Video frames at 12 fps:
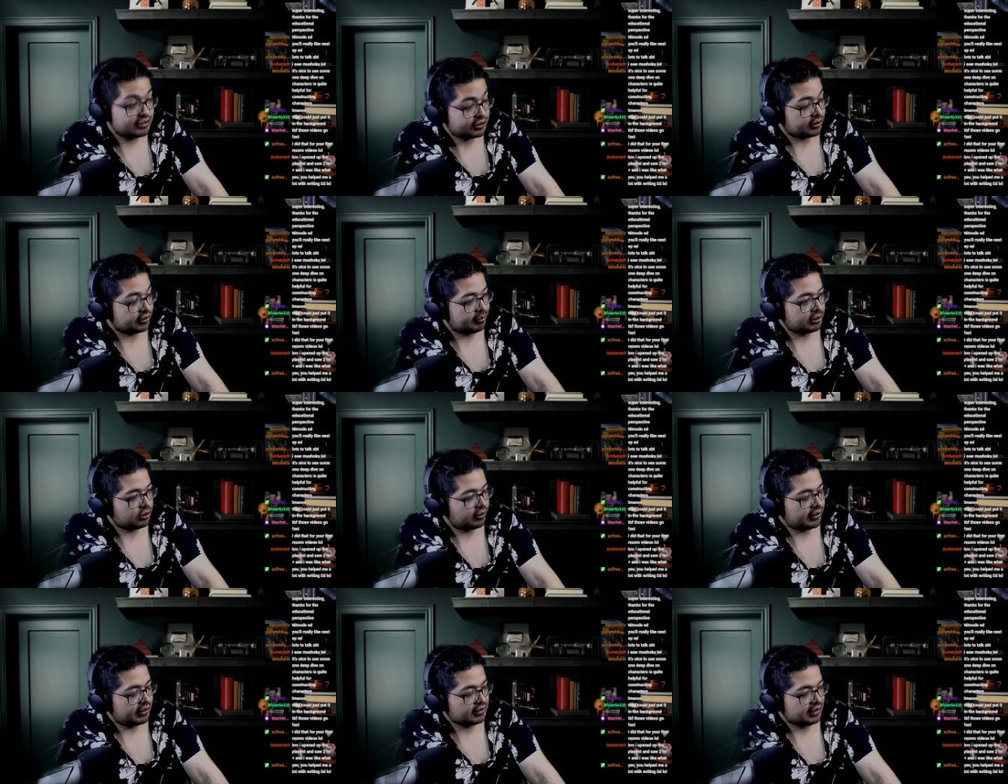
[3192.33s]
True, a
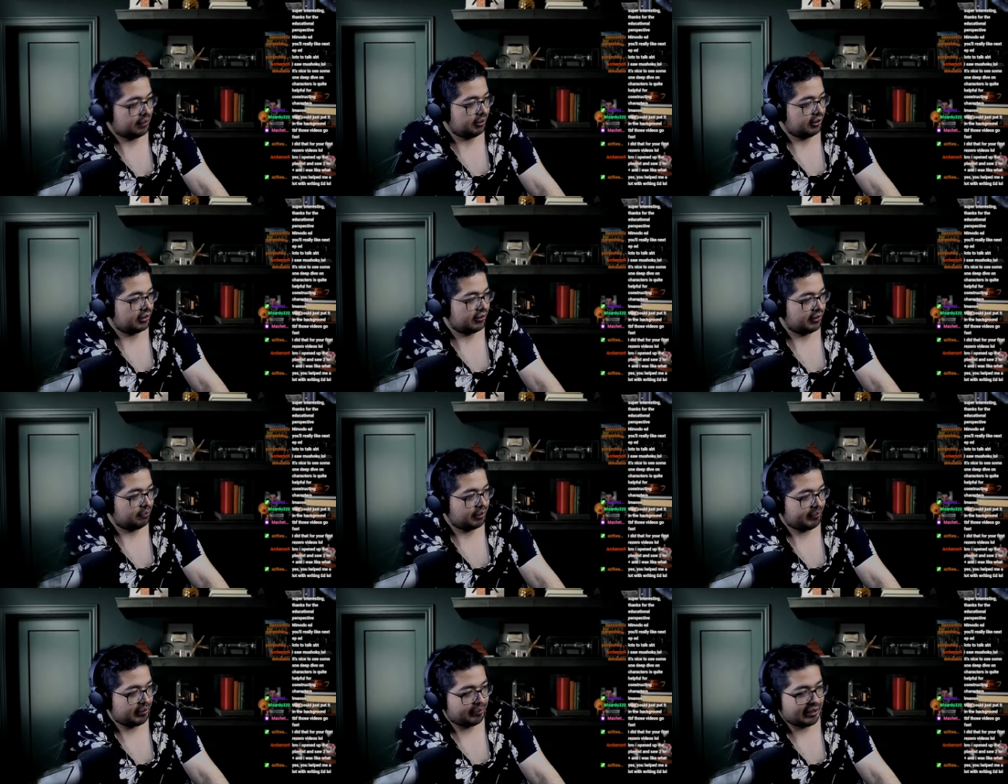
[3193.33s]
majority of the time you can go ahead and
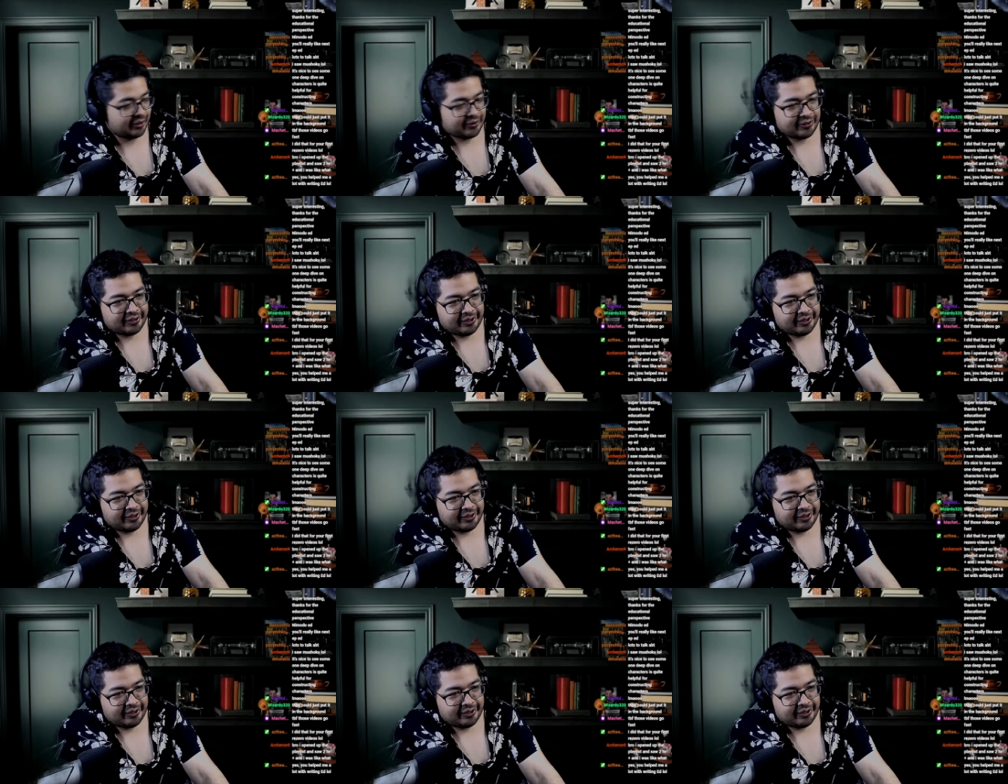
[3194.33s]
put them in the background